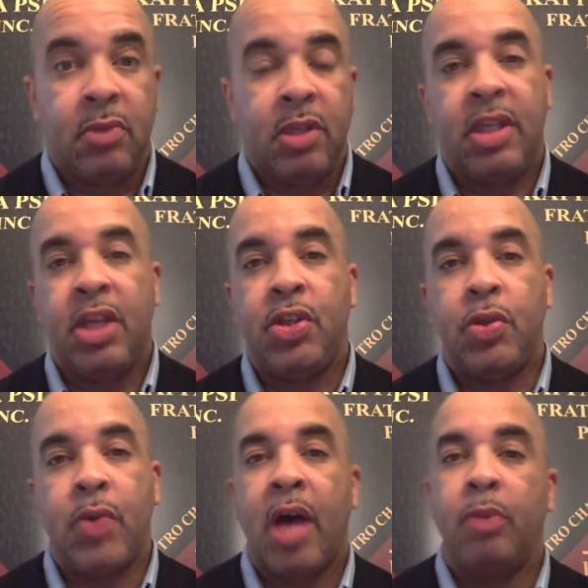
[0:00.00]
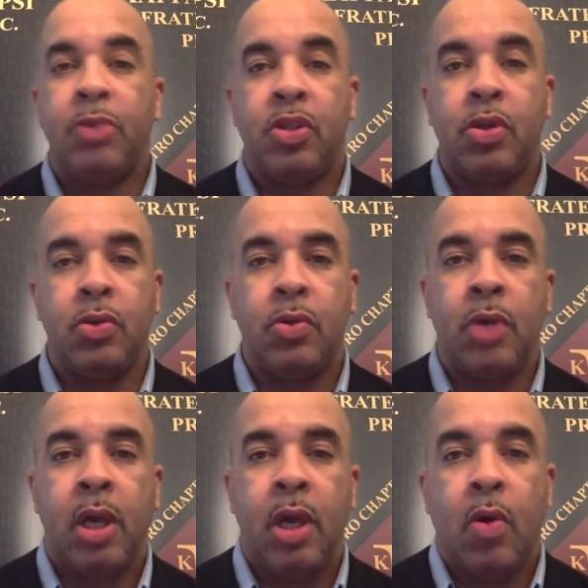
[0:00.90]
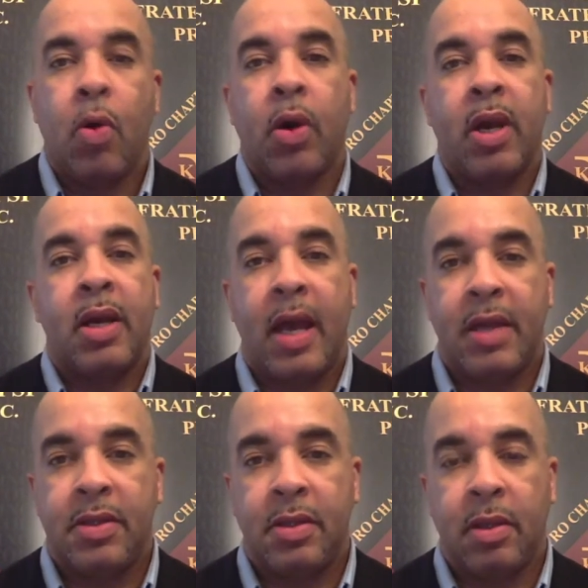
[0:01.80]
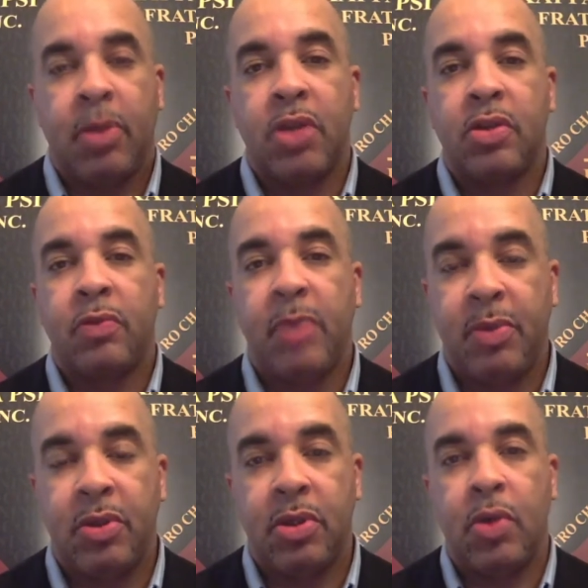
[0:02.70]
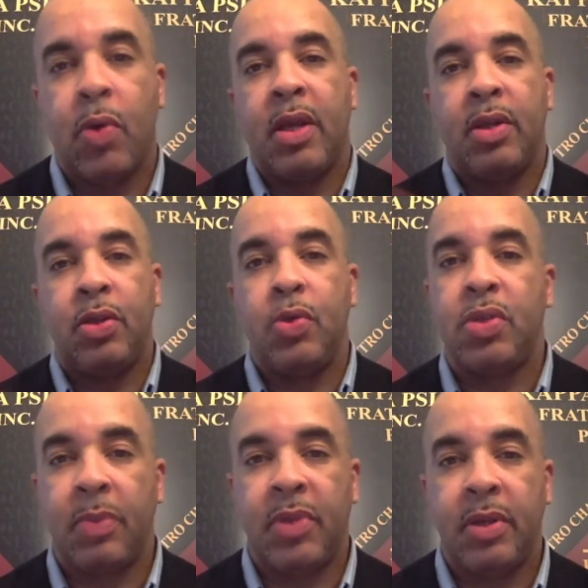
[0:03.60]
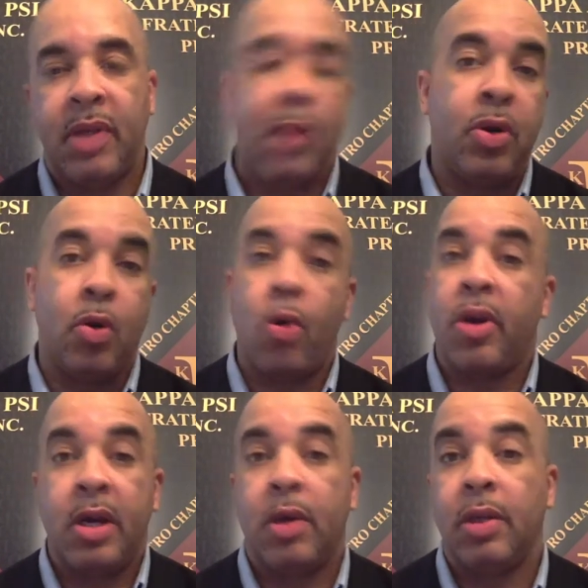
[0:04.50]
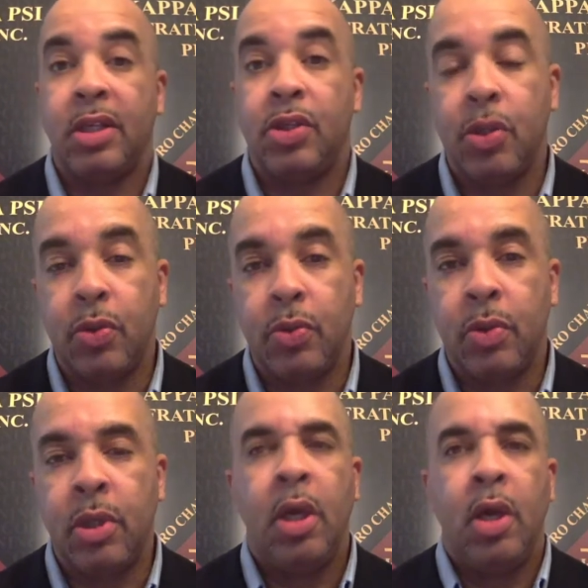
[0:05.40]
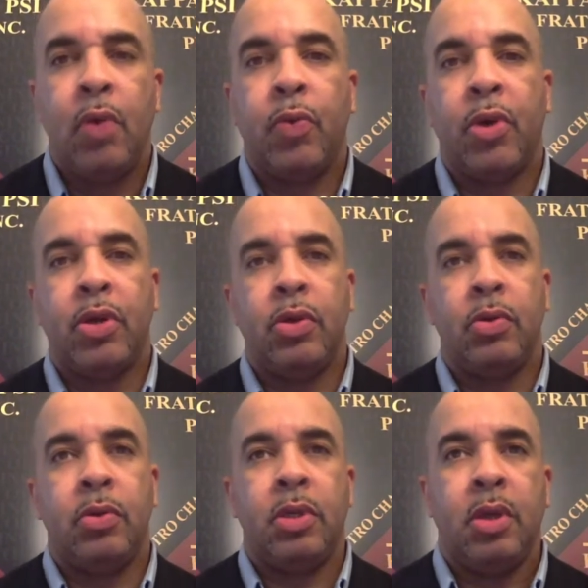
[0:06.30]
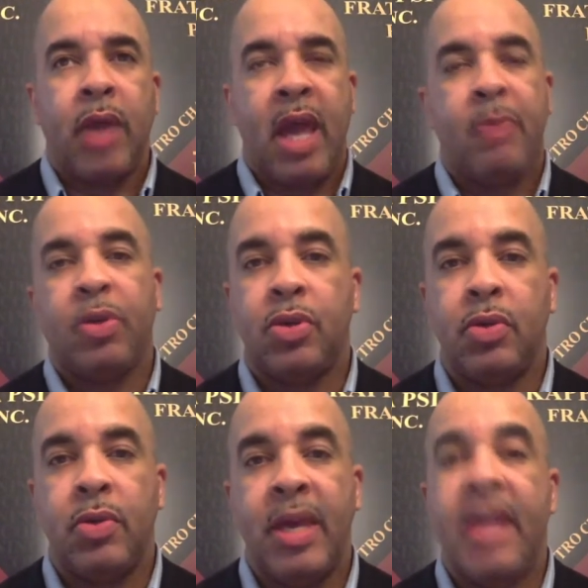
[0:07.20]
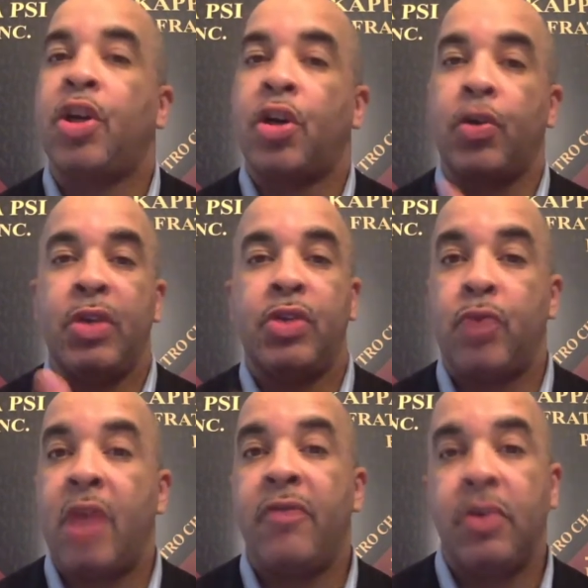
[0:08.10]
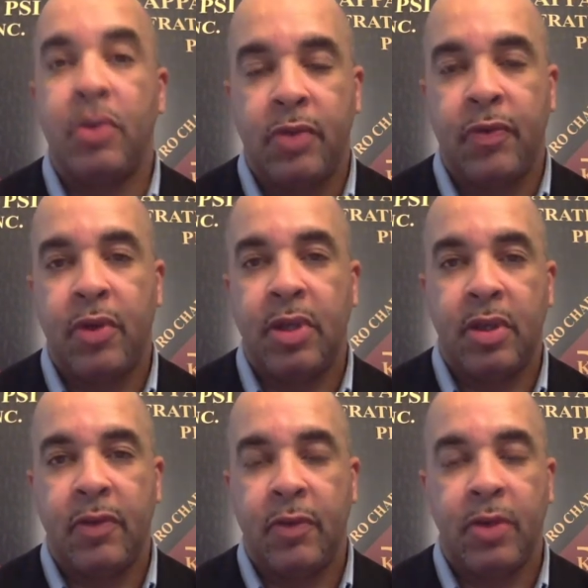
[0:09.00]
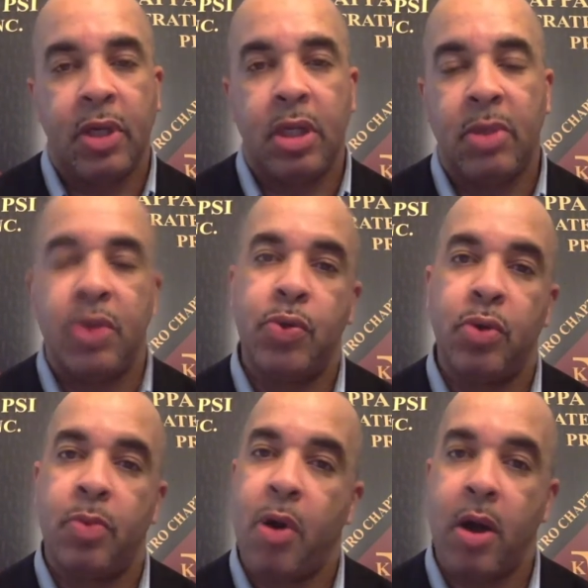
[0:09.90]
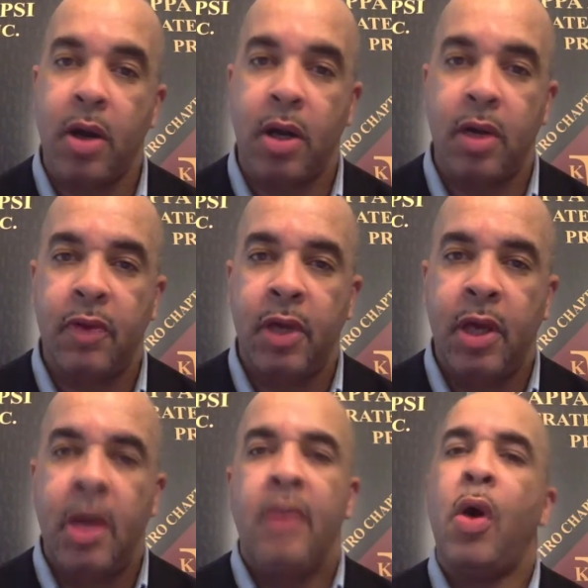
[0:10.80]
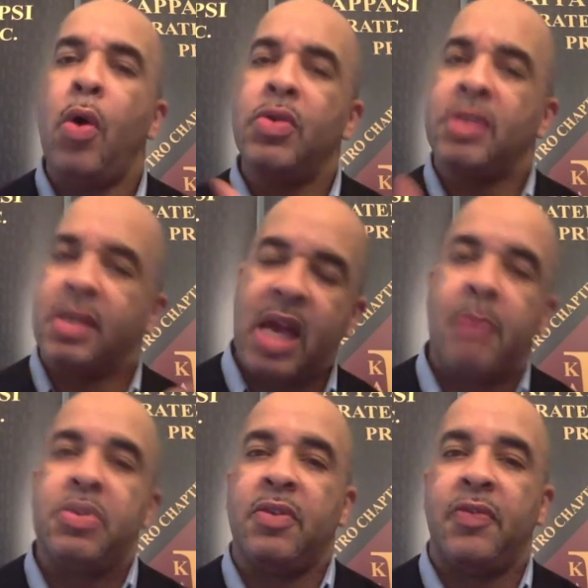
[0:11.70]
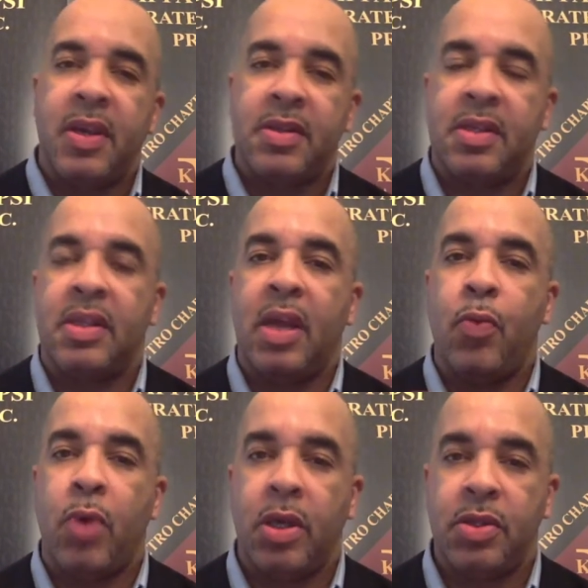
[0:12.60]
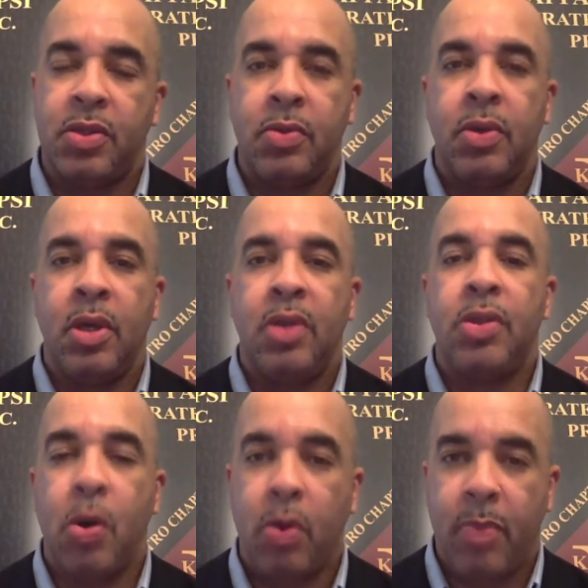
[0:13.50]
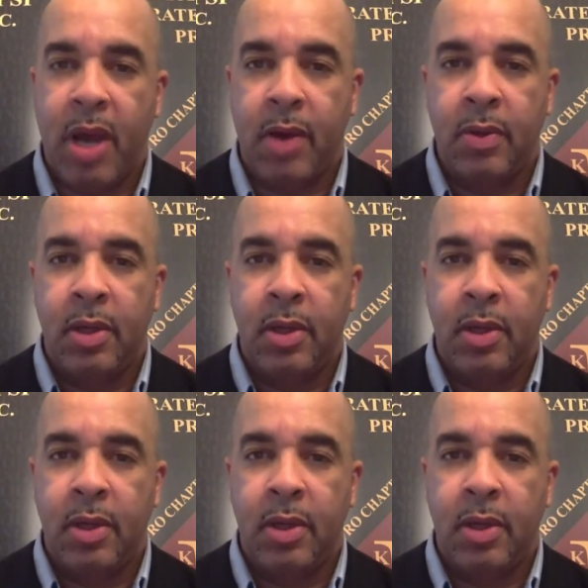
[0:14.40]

Did you help to organize a bunch of people to go out and do something they wouldn't ordinarily do? Were you able to increase revenues for the club that you were part of? Those are the types of things that they want to know about.